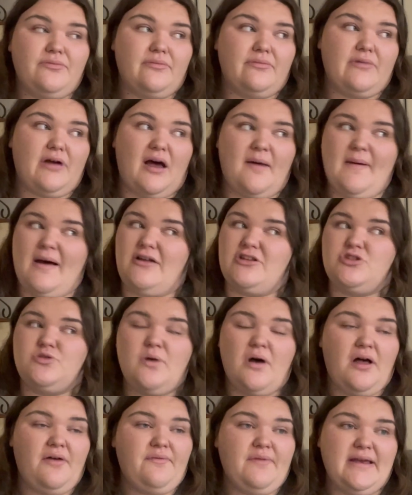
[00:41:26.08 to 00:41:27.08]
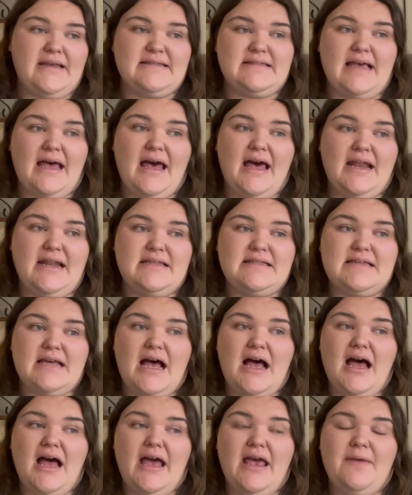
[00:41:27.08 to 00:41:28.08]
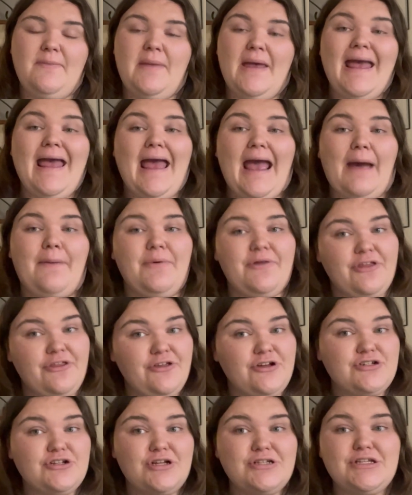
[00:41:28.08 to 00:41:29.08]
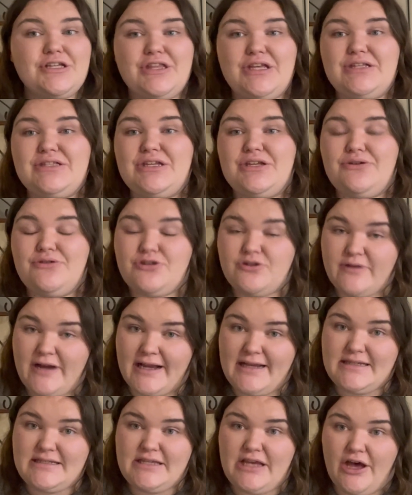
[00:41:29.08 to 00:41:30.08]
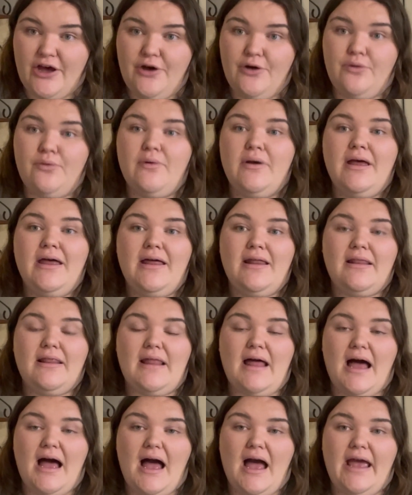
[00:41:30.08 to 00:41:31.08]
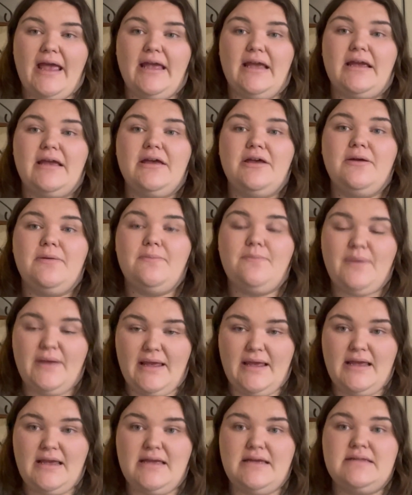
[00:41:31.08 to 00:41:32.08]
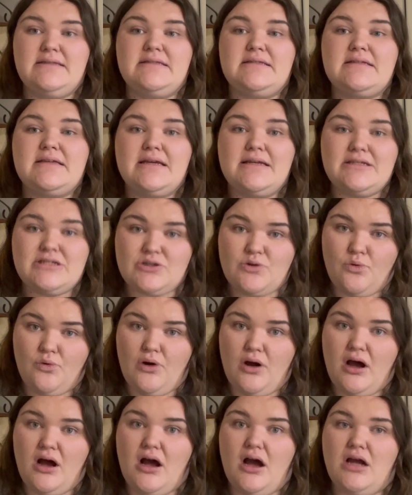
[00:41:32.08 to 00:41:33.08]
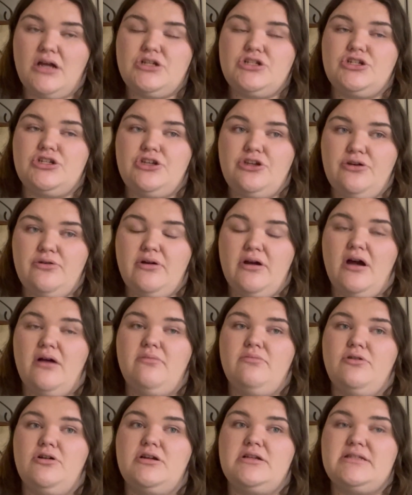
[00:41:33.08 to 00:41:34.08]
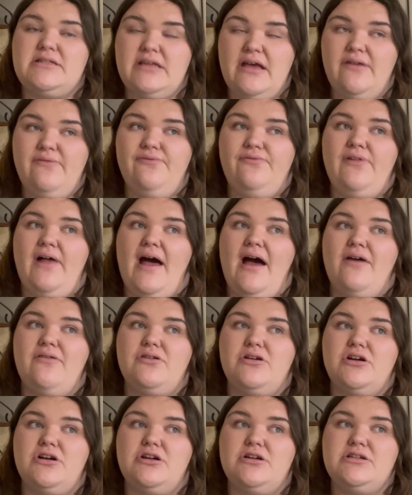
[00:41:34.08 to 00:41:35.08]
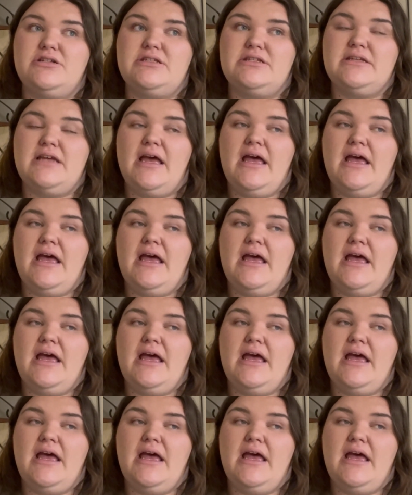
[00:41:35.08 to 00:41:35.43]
about 12 weeks ahead of time. But then there's also things that you direct sow, like beans, squash, cucumbers, sunflowers.